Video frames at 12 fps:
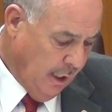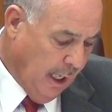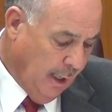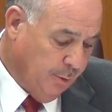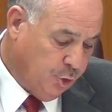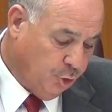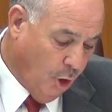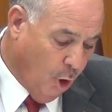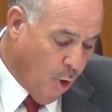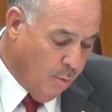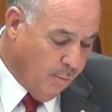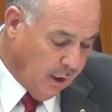I'm a
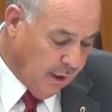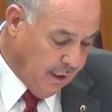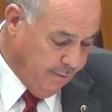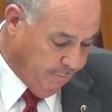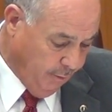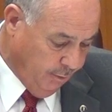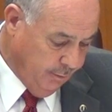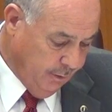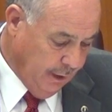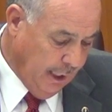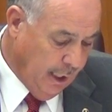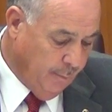strong believer in
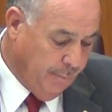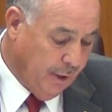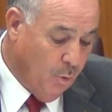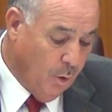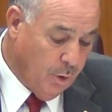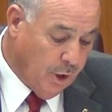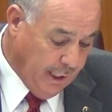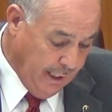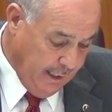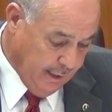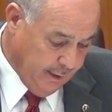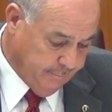helping when we
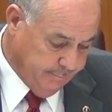can.